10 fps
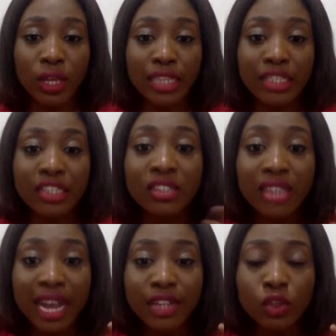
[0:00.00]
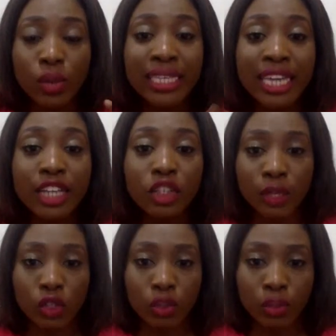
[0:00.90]
decide to engage in
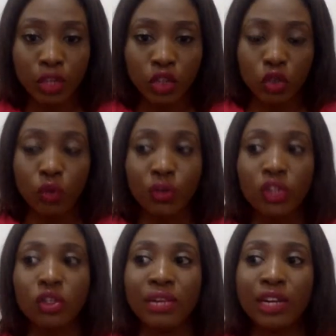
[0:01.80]
masturbation, so first of all,